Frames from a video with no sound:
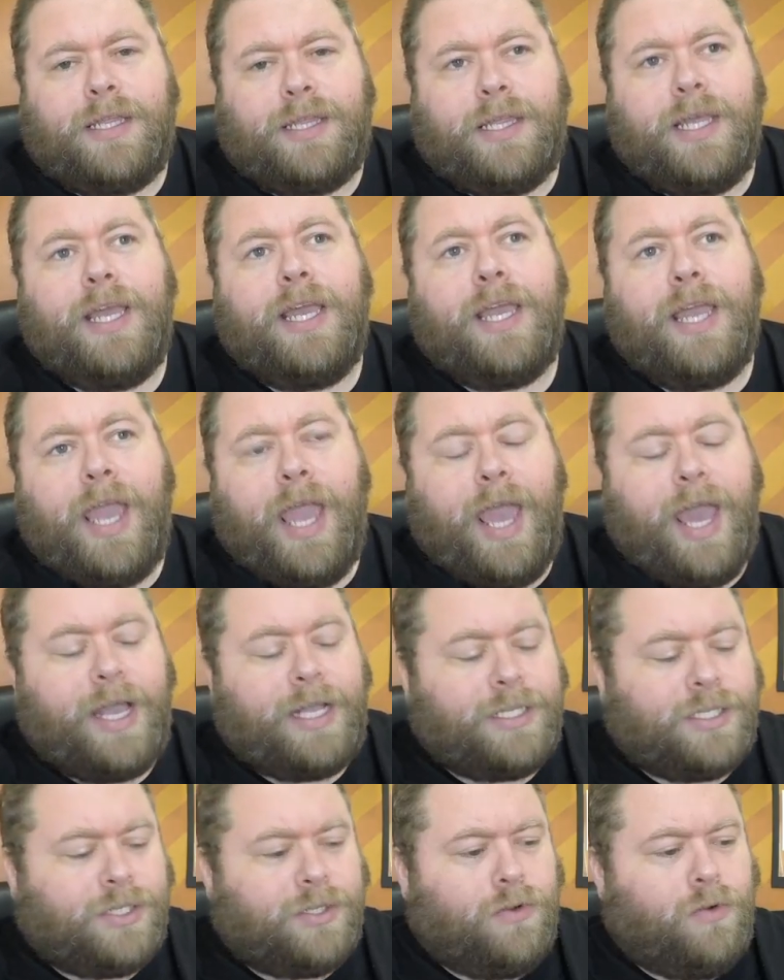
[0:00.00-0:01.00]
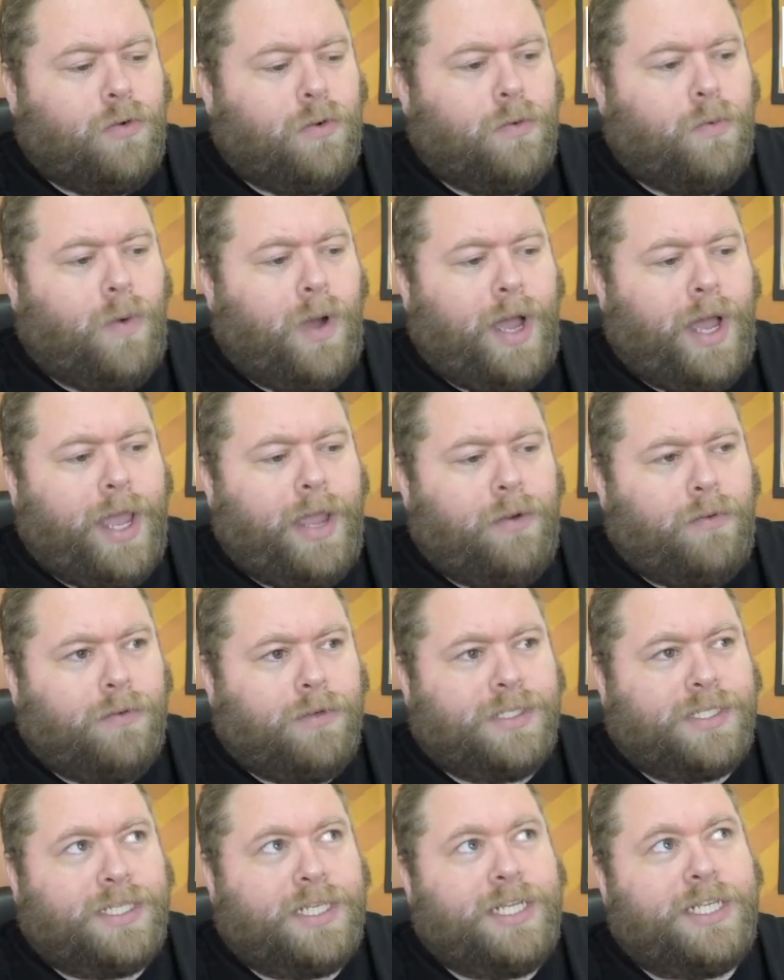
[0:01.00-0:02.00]
thing X or Y
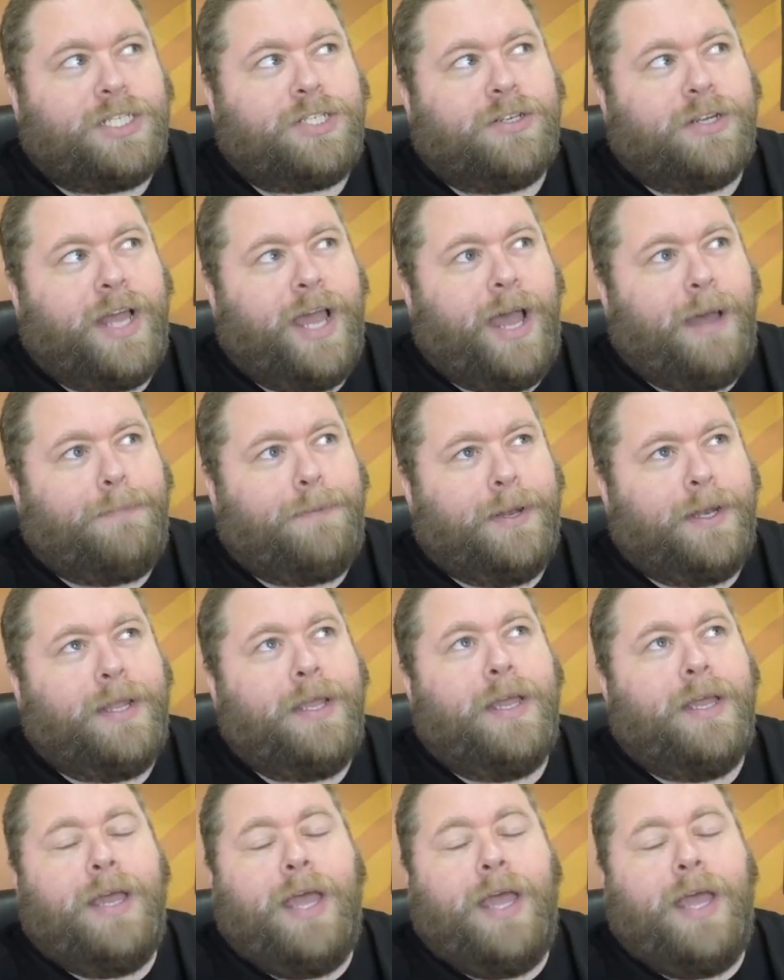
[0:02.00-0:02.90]
or Z should happen.